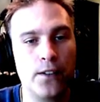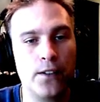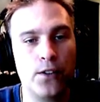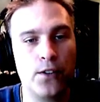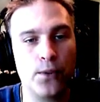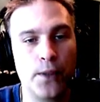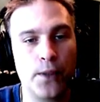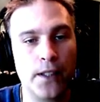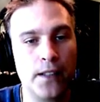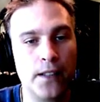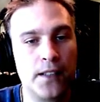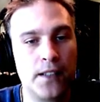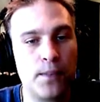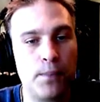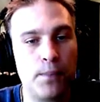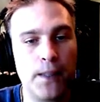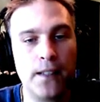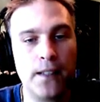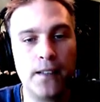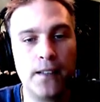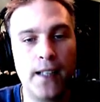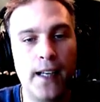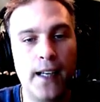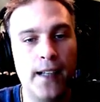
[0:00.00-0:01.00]
and doing the
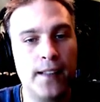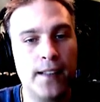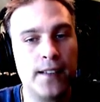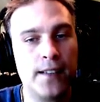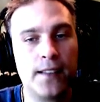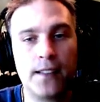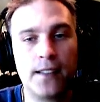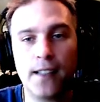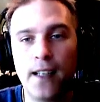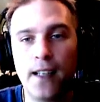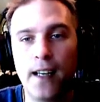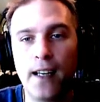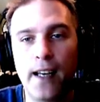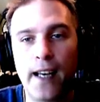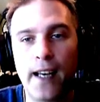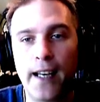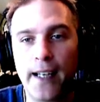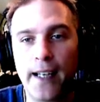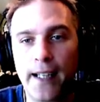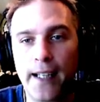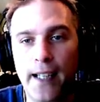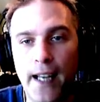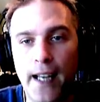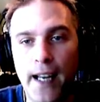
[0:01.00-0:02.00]
split tests.
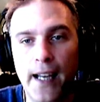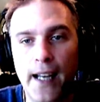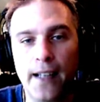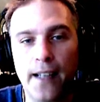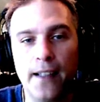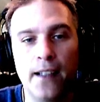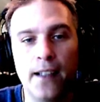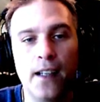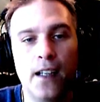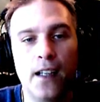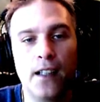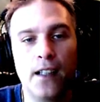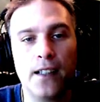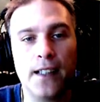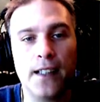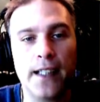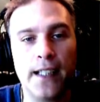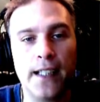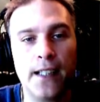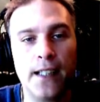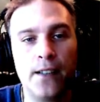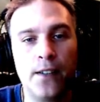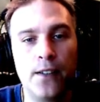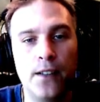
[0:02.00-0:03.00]
And again,
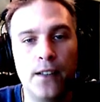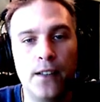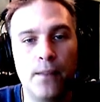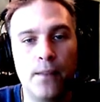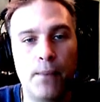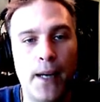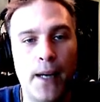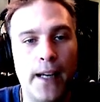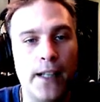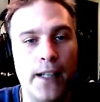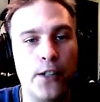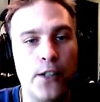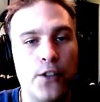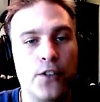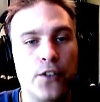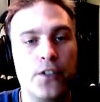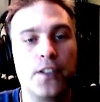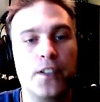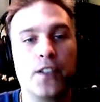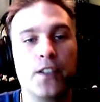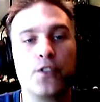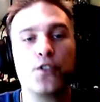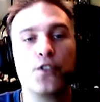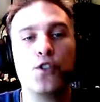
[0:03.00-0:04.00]

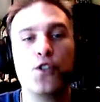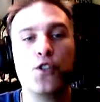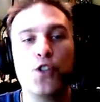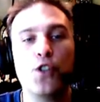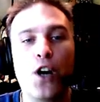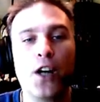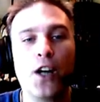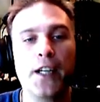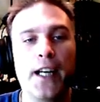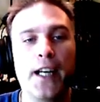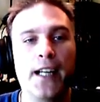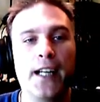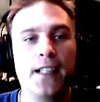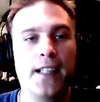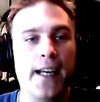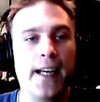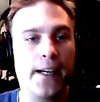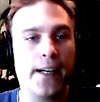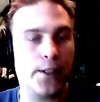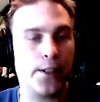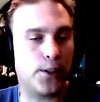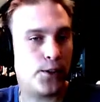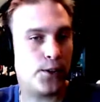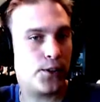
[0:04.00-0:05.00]
Leadpages does not
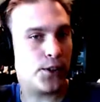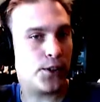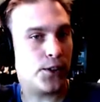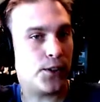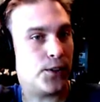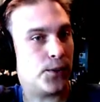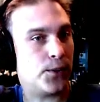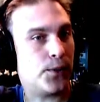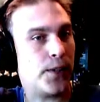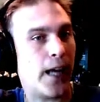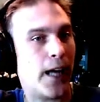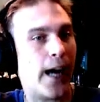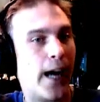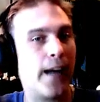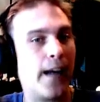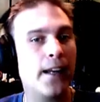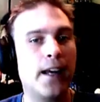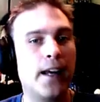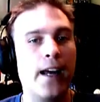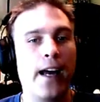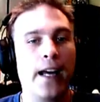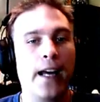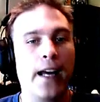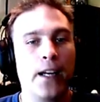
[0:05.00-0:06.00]
allow you to do
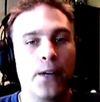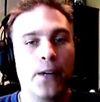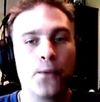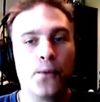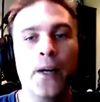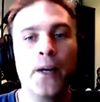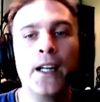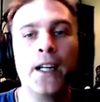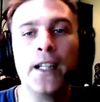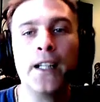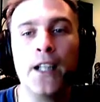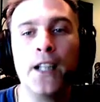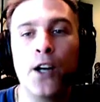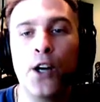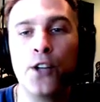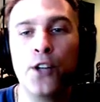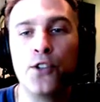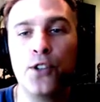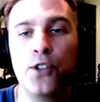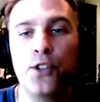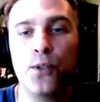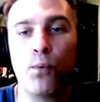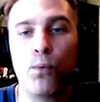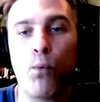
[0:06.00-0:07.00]
that. And I really
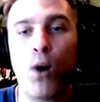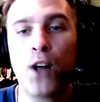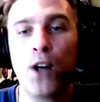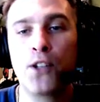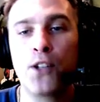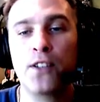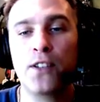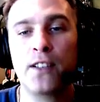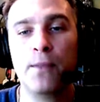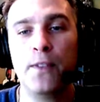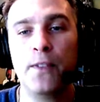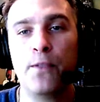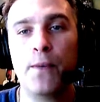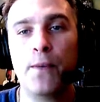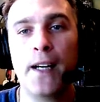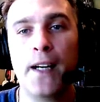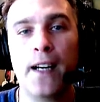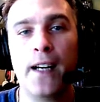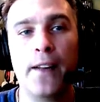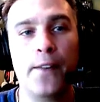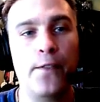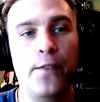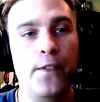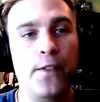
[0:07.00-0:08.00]
urge you to watch some of
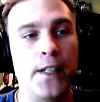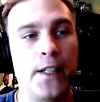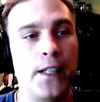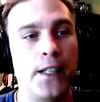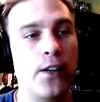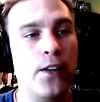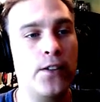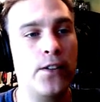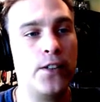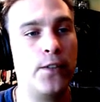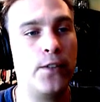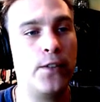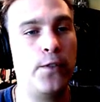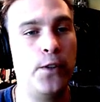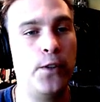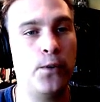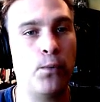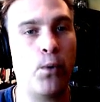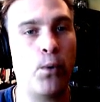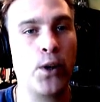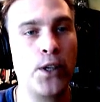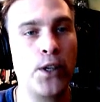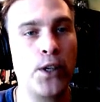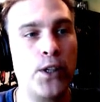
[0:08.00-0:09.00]
my other videos if
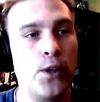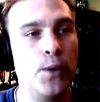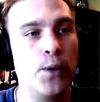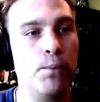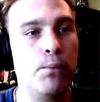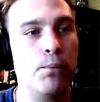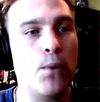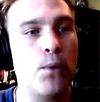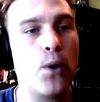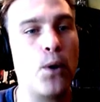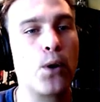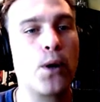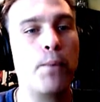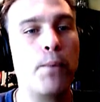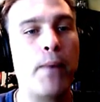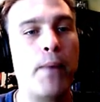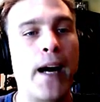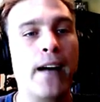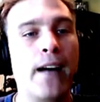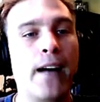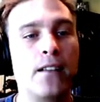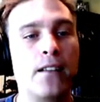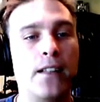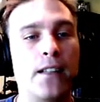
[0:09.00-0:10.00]
you want to know more
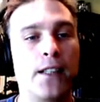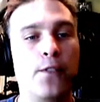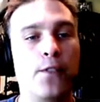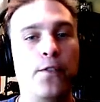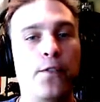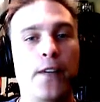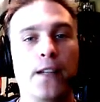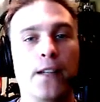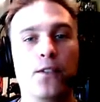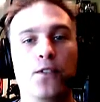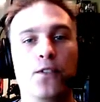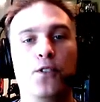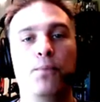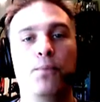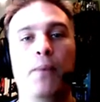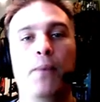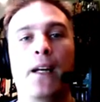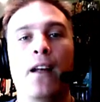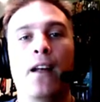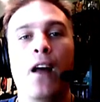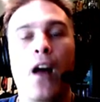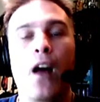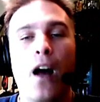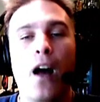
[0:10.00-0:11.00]
about ClickFunnels.
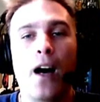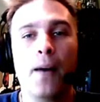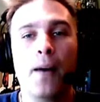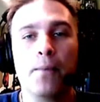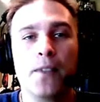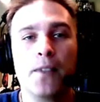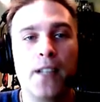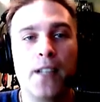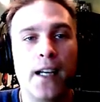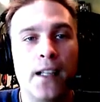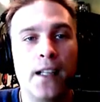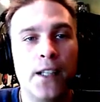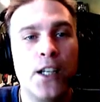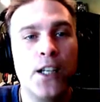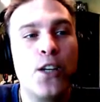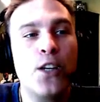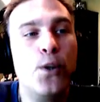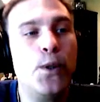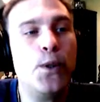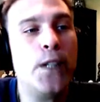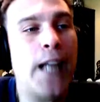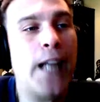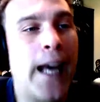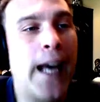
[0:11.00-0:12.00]
But I'm telling
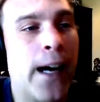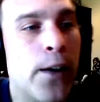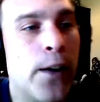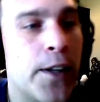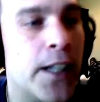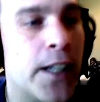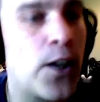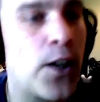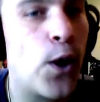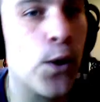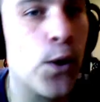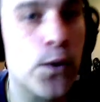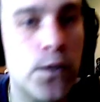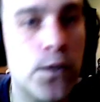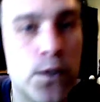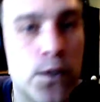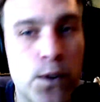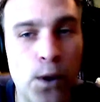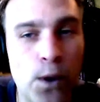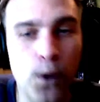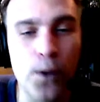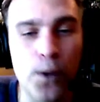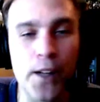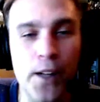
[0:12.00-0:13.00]
you now that
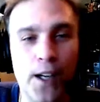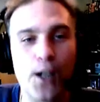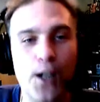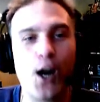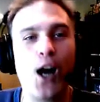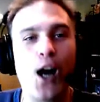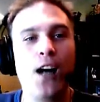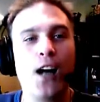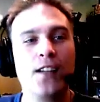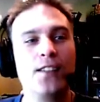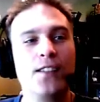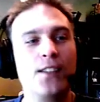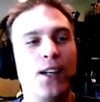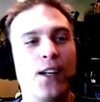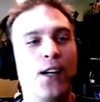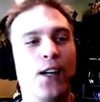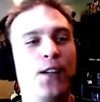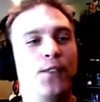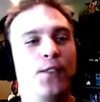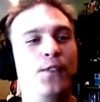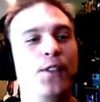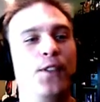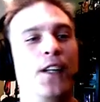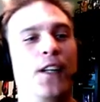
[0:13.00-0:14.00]
overall the cost
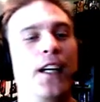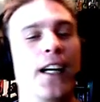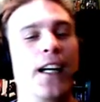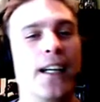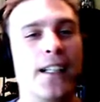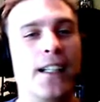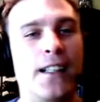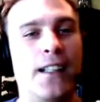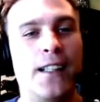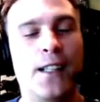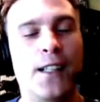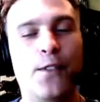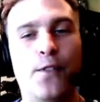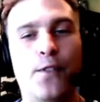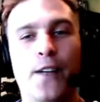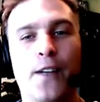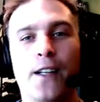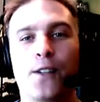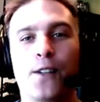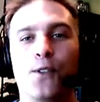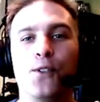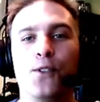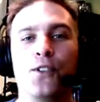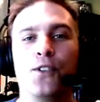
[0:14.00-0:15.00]
of
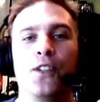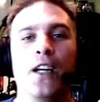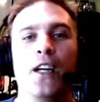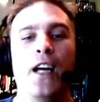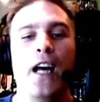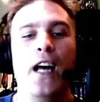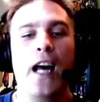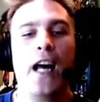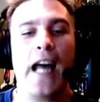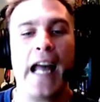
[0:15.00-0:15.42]
ClickFunnels